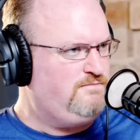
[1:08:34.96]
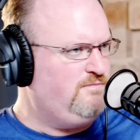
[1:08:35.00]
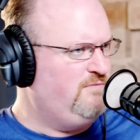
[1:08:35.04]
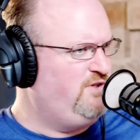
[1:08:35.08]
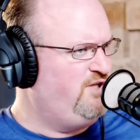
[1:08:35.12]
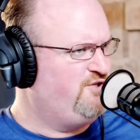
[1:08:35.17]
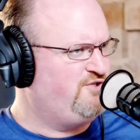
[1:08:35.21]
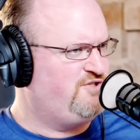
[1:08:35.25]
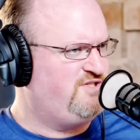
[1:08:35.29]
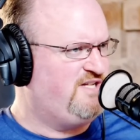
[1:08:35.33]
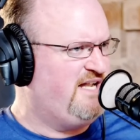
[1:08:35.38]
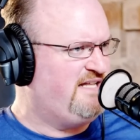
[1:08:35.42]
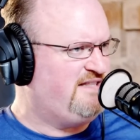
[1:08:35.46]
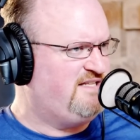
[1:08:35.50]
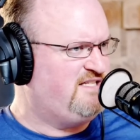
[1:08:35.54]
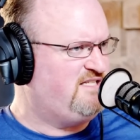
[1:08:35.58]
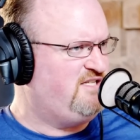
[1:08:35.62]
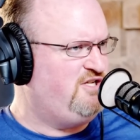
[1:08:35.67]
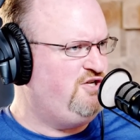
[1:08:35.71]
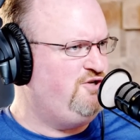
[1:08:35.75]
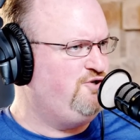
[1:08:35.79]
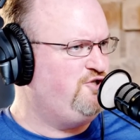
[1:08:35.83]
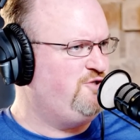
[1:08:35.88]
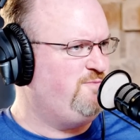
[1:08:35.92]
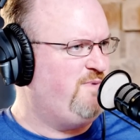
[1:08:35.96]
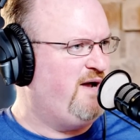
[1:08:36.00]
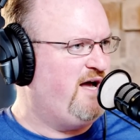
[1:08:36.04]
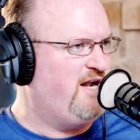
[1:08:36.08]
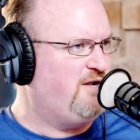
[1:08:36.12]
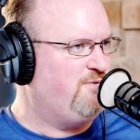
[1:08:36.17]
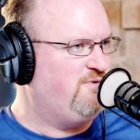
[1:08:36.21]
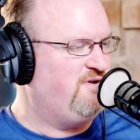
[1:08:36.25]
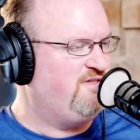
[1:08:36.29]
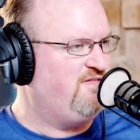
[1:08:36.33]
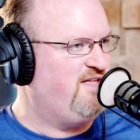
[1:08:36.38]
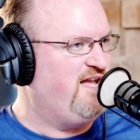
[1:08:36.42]
there's like this huge
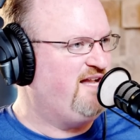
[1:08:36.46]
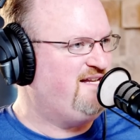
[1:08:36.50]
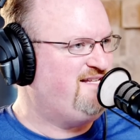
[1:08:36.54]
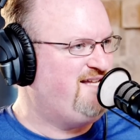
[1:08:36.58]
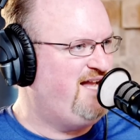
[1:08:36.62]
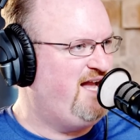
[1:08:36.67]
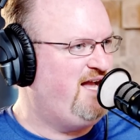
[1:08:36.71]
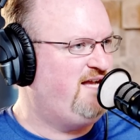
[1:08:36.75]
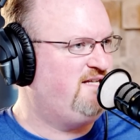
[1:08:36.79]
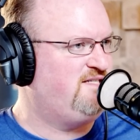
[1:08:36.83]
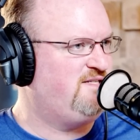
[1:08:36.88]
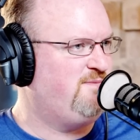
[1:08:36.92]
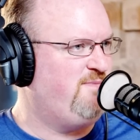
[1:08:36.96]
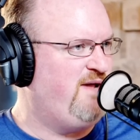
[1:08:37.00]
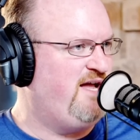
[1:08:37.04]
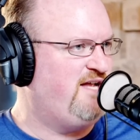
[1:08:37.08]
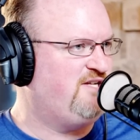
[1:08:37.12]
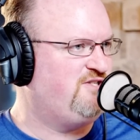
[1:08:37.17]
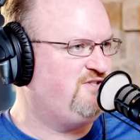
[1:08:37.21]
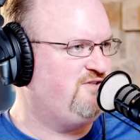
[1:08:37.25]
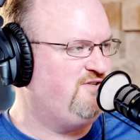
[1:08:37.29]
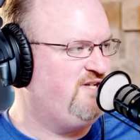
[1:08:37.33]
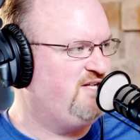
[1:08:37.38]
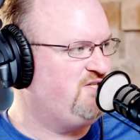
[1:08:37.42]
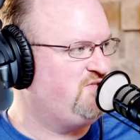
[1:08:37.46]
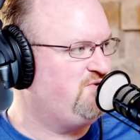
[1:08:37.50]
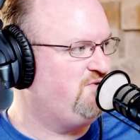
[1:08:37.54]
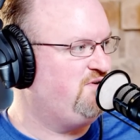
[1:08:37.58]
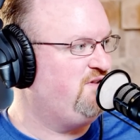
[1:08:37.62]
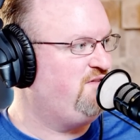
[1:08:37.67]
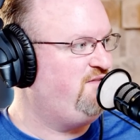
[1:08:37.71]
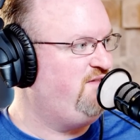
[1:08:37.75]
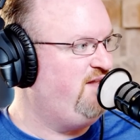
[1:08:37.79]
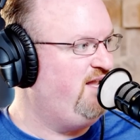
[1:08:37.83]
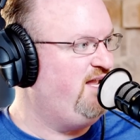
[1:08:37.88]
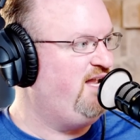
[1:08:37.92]
battle with like Taskmaster, that sort
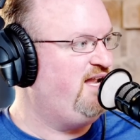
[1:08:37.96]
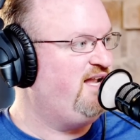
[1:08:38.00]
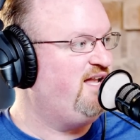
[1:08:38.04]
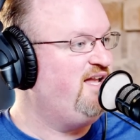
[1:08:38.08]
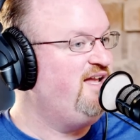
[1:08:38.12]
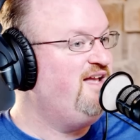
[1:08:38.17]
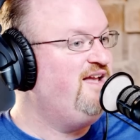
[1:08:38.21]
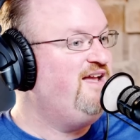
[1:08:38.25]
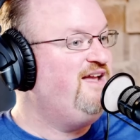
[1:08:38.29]
of thing.